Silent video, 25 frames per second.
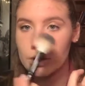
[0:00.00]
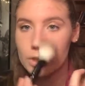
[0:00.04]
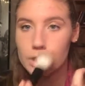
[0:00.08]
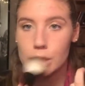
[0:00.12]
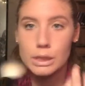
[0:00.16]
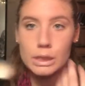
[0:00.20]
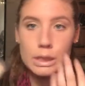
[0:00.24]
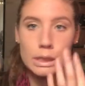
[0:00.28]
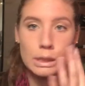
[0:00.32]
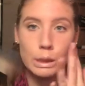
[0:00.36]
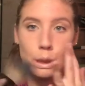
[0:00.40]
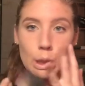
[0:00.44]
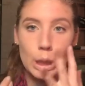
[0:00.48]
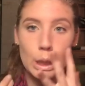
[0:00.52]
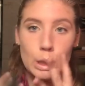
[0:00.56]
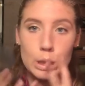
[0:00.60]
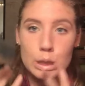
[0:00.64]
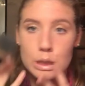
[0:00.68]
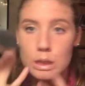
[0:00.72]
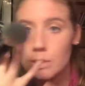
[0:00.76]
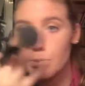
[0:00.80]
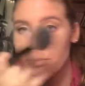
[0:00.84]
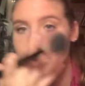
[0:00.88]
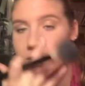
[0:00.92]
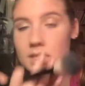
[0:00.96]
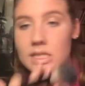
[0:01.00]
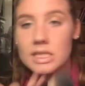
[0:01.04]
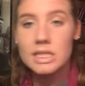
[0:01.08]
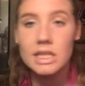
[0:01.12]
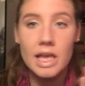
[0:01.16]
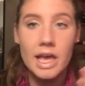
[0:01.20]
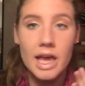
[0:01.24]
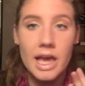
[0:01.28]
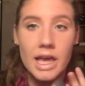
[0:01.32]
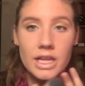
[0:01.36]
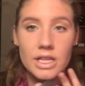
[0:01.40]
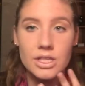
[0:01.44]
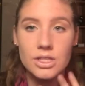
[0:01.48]
is gonna like slip and
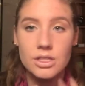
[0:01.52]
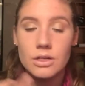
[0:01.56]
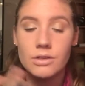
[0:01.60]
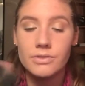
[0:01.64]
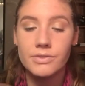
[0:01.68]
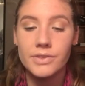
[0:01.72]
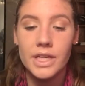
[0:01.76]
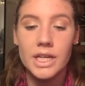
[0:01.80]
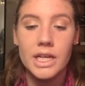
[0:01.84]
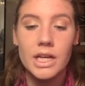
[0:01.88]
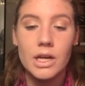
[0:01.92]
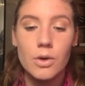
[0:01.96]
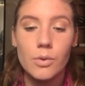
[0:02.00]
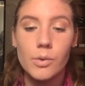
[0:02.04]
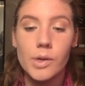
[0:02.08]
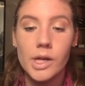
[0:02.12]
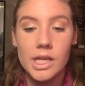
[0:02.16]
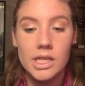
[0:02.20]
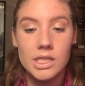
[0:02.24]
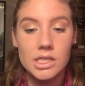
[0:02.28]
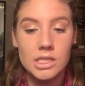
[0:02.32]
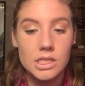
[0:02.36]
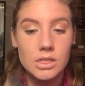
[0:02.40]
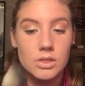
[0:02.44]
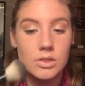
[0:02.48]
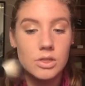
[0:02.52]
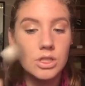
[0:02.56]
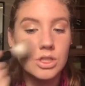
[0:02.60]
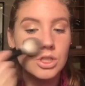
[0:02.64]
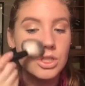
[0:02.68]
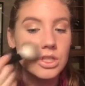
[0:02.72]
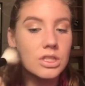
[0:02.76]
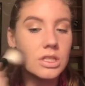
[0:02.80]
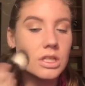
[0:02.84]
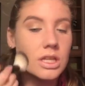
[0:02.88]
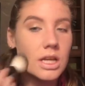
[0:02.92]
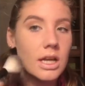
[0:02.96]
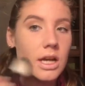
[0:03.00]
slide and start fading away. So it's
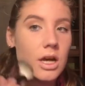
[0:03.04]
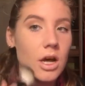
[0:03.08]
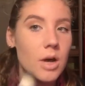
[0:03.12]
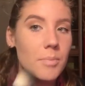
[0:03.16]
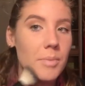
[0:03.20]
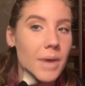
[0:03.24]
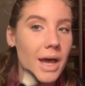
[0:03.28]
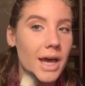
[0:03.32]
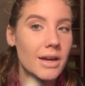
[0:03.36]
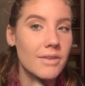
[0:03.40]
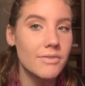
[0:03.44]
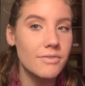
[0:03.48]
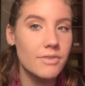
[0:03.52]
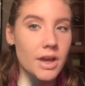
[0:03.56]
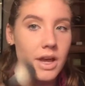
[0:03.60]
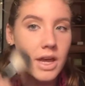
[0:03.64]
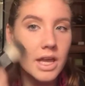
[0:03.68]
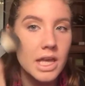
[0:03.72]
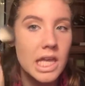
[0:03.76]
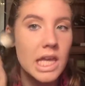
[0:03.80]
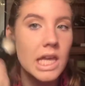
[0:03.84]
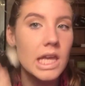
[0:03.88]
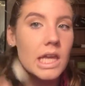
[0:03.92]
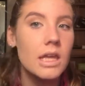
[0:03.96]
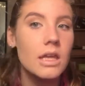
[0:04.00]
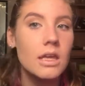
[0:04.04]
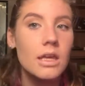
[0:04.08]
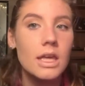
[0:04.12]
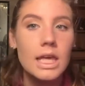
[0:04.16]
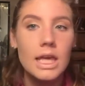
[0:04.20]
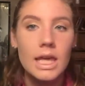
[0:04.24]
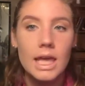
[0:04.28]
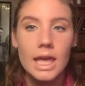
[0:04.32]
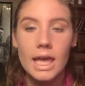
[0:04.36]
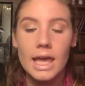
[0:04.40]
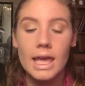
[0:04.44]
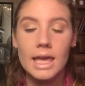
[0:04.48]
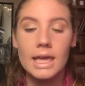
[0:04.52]
just gonna help mattify it
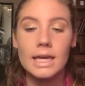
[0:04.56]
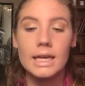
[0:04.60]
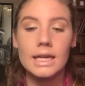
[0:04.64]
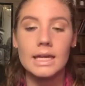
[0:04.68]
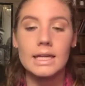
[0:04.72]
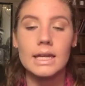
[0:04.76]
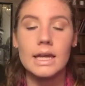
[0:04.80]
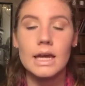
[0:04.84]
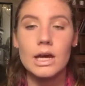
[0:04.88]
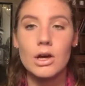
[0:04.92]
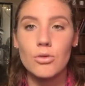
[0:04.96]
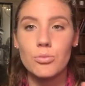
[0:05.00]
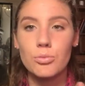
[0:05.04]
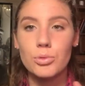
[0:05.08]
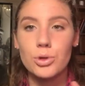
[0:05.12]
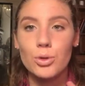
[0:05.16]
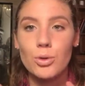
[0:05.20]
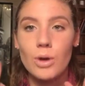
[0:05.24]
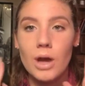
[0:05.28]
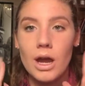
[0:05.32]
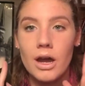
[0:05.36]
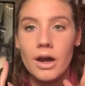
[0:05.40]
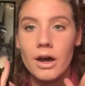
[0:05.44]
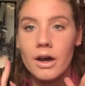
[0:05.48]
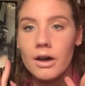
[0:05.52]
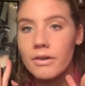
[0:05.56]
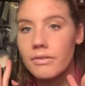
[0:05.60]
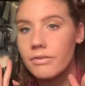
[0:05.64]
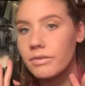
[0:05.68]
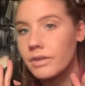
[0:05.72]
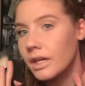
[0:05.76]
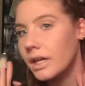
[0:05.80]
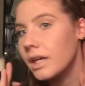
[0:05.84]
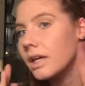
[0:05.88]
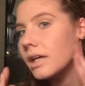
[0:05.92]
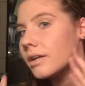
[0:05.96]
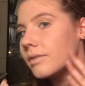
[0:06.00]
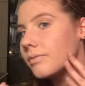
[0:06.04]
and help you have
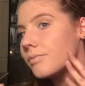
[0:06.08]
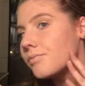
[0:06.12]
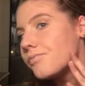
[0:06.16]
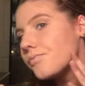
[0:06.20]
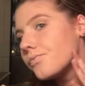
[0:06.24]
like,